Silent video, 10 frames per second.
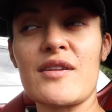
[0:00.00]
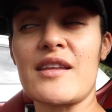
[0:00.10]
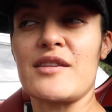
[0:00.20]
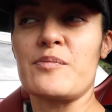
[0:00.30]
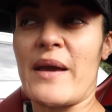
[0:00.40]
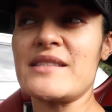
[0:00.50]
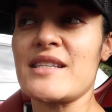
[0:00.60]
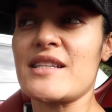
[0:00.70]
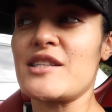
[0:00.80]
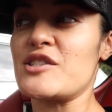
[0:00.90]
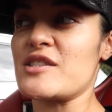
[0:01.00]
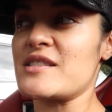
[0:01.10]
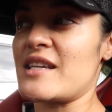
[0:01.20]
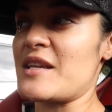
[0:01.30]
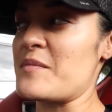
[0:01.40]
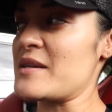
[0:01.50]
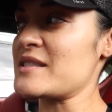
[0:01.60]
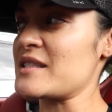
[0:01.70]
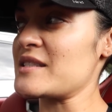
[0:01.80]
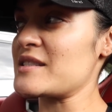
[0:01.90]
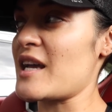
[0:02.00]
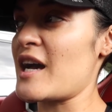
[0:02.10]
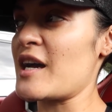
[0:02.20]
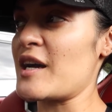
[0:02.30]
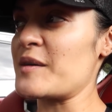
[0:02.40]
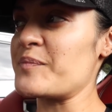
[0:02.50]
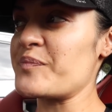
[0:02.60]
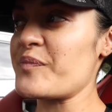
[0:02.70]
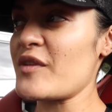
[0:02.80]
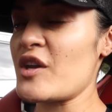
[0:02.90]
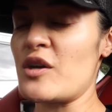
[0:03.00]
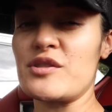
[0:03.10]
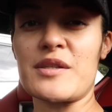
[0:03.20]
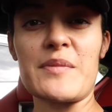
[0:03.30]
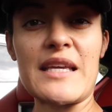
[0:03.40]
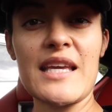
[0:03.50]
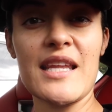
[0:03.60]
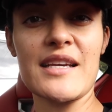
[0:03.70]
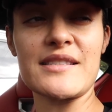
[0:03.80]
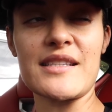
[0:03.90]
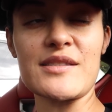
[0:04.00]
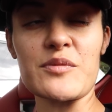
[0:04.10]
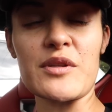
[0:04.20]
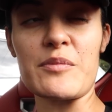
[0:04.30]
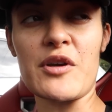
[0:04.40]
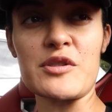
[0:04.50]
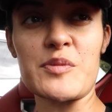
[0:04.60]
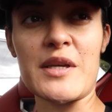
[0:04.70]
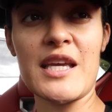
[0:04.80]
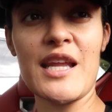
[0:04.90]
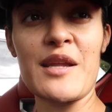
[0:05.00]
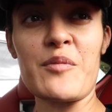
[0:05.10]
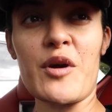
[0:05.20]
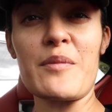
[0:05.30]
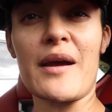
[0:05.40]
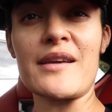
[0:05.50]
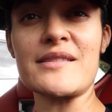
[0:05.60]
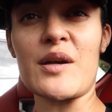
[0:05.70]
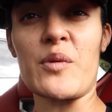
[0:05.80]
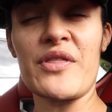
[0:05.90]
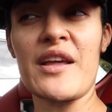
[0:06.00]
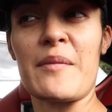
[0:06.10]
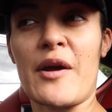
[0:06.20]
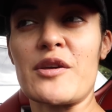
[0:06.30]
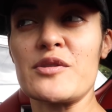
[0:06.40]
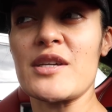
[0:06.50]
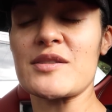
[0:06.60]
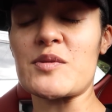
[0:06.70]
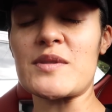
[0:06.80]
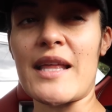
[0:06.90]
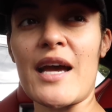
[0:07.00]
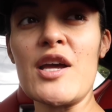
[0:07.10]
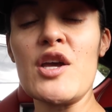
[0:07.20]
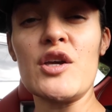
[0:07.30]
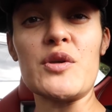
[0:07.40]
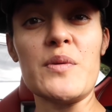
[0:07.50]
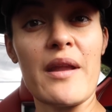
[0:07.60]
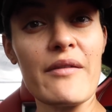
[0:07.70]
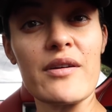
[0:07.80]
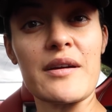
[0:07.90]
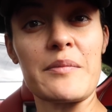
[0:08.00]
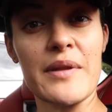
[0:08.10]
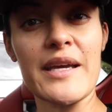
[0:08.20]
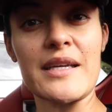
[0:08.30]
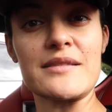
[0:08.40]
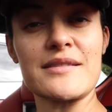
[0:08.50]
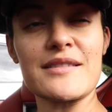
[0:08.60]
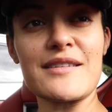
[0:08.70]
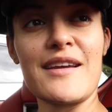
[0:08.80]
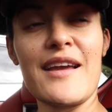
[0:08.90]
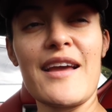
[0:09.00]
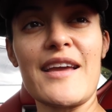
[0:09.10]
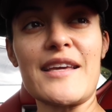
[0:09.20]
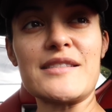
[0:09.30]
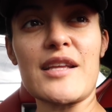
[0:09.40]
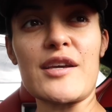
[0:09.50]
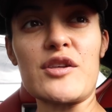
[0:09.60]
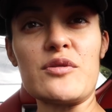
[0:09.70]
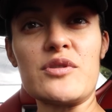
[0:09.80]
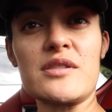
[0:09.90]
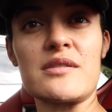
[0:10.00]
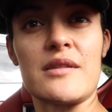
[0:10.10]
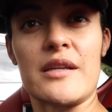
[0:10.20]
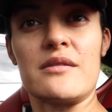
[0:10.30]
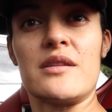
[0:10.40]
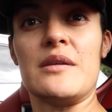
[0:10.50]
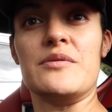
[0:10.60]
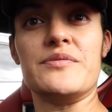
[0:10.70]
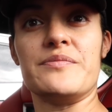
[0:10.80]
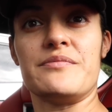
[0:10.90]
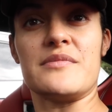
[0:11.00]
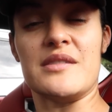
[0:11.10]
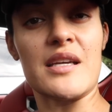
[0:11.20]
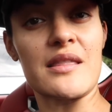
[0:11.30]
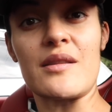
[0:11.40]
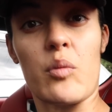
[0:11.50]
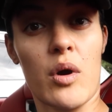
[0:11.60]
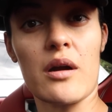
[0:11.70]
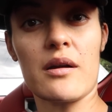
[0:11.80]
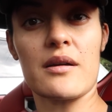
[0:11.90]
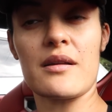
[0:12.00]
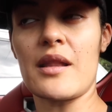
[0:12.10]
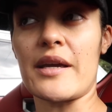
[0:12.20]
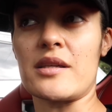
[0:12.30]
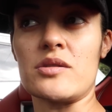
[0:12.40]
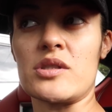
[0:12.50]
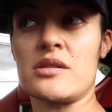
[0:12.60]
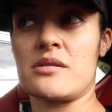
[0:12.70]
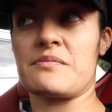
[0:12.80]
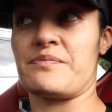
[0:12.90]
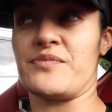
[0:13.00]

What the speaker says: he basically just said he misses coaching bikini because he doesn't really coach bikini anymore. But he's like, one thing about you, Jess, was that you never complained. He's like, you just literally did the work. Like you just